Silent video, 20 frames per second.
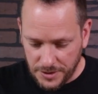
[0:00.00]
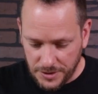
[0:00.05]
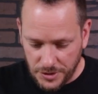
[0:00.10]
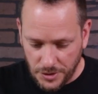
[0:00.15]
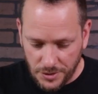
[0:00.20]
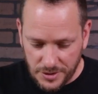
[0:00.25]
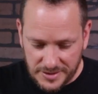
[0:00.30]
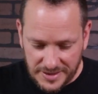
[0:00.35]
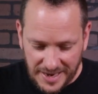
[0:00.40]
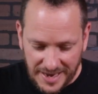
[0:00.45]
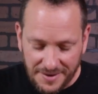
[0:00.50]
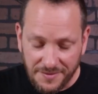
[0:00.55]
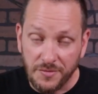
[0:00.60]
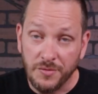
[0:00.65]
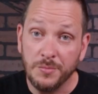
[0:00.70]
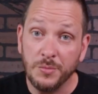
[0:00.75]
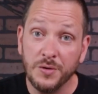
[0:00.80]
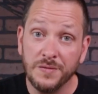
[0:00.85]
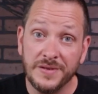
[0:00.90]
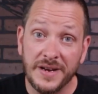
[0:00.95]
Notice I haven't
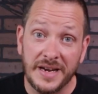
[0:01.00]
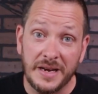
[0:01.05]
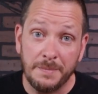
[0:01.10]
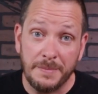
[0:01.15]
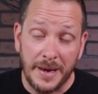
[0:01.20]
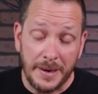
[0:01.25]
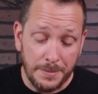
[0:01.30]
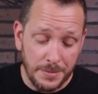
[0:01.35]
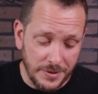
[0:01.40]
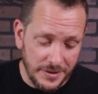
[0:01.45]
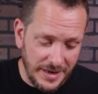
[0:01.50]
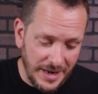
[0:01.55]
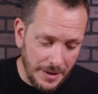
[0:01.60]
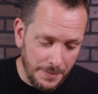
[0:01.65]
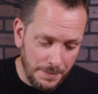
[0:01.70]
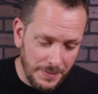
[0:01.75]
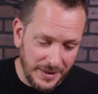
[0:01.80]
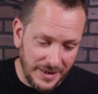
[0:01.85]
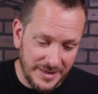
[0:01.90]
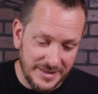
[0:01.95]
removed any paper
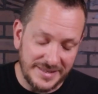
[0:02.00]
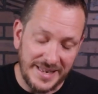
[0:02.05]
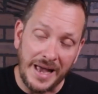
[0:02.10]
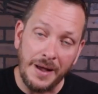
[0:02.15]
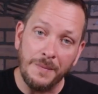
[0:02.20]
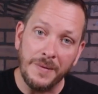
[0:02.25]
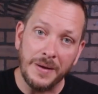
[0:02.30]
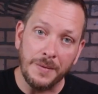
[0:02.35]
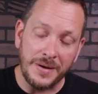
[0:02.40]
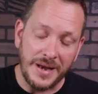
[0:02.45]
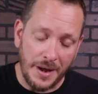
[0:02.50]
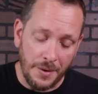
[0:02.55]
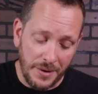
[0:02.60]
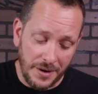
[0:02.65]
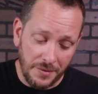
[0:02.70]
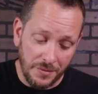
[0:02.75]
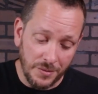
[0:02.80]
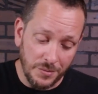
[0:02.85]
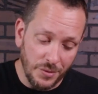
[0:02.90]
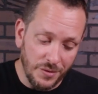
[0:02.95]
yet because that way when I
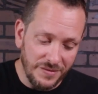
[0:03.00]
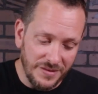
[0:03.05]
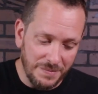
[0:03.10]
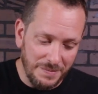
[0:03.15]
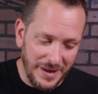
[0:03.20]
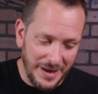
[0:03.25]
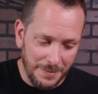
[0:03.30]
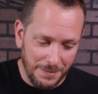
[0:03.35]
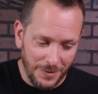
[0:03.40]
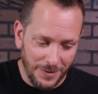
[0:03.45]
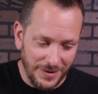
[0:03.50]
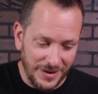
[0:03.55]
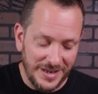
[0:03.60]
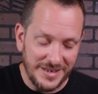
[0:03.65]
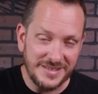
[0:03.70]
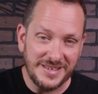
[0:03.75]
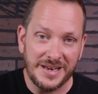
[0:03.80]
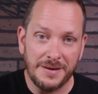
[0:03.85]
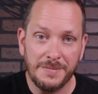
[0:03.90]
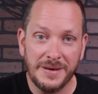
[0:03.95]
want to remove the paper,
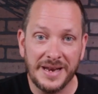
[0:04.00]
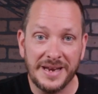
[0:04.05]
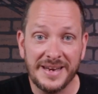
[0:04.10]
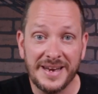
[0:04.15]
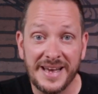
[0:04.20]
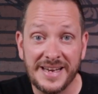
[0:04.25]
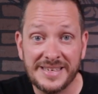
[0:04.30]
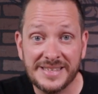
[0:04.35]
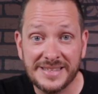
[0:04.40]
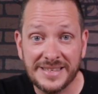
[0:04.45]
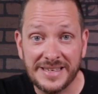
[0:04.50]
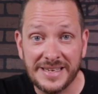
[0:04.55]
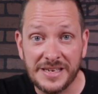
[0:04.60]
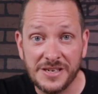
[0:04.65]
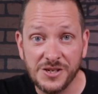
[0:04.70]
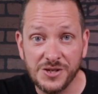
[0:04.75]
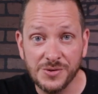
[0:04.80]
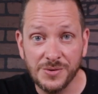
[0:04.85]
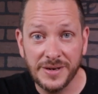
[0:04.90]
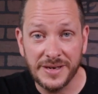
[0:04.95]
it's going to be a nice
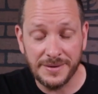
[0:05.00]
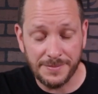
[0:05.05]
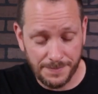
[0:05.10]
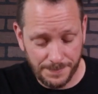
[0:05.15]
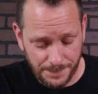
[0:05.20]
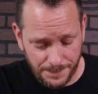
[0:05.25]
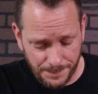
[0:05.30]
clean joint.